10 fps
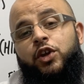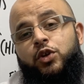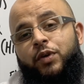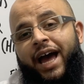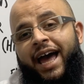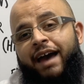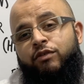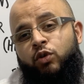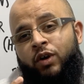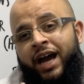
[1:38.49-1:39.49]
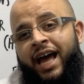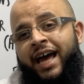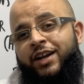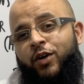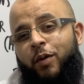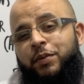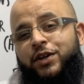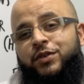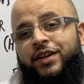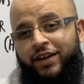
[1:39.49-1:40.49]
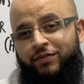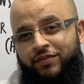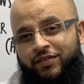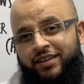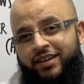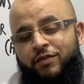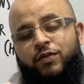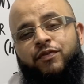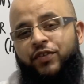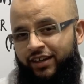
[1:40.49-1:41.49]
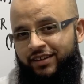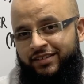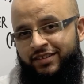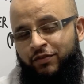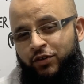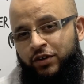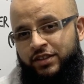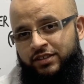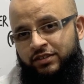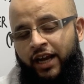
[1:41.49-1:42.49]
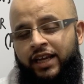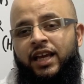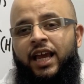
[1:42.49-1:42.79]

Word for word: you have Quran copy to give for free of course, right?